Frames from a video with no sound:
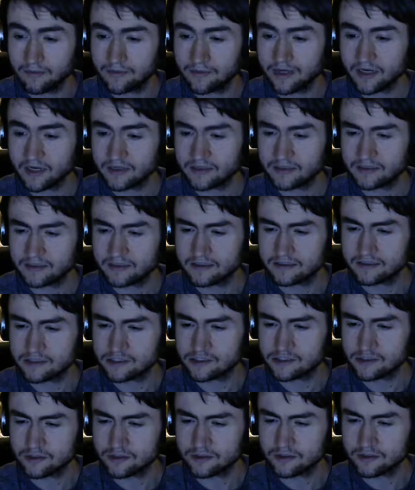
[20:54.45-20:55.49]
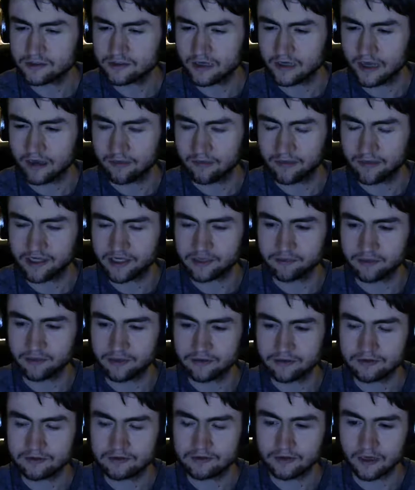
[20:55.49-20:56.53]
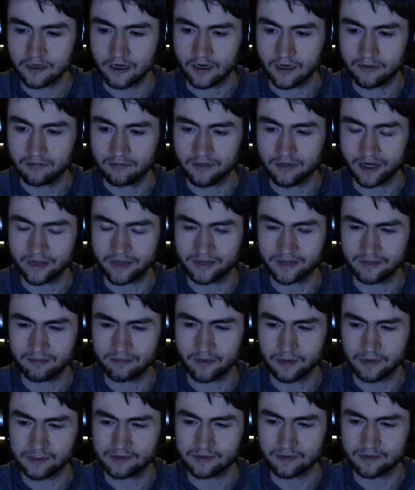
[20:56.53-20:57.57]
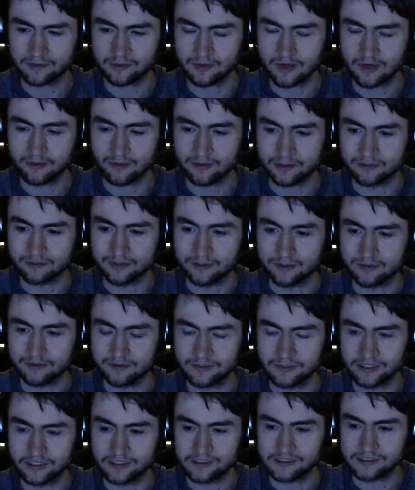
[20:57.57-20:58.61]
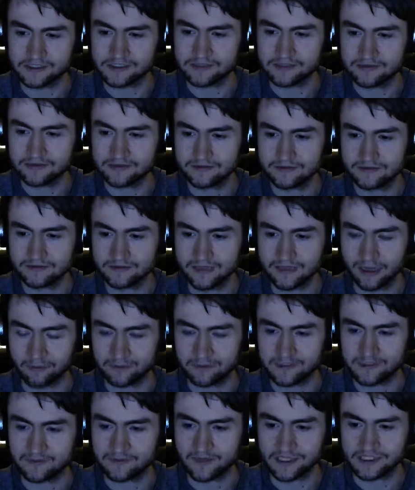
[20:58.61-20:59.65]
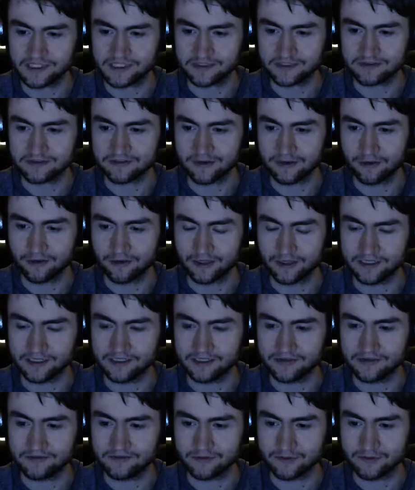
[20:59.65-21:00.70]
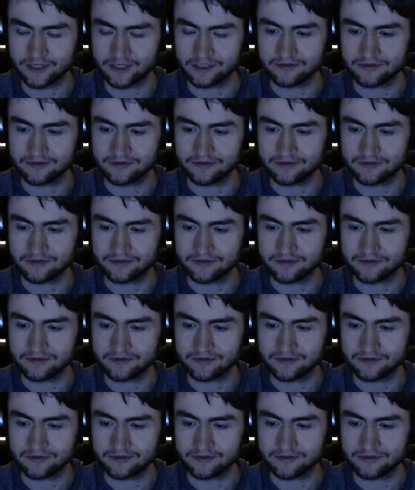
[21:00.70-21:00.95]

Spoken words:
not sure how many will, but I think multiple probably will, because that was basically all I did for my,